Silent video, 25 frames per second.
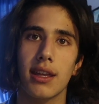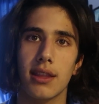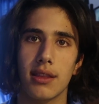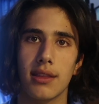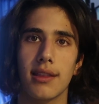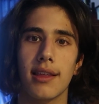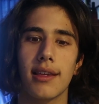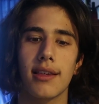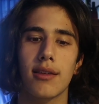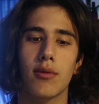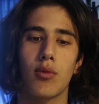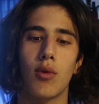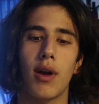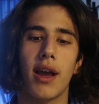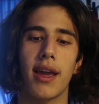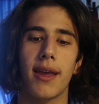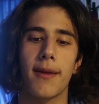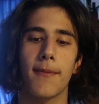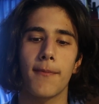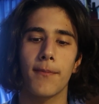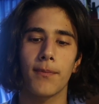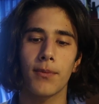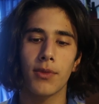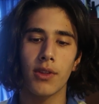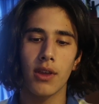in this
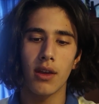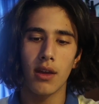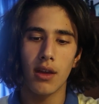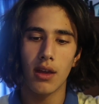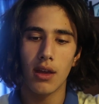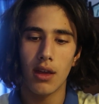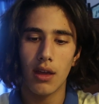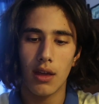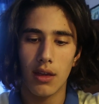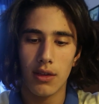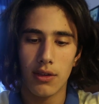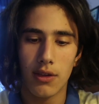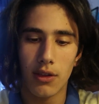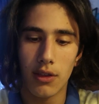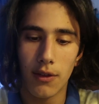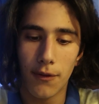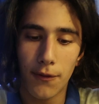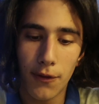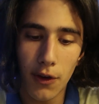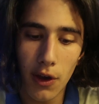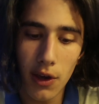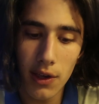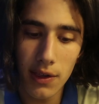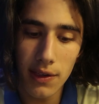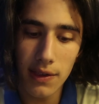way. So the
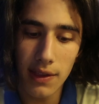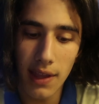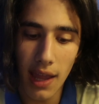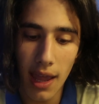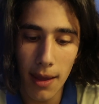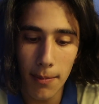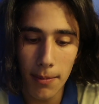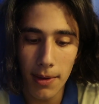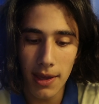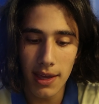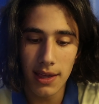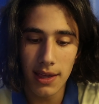first step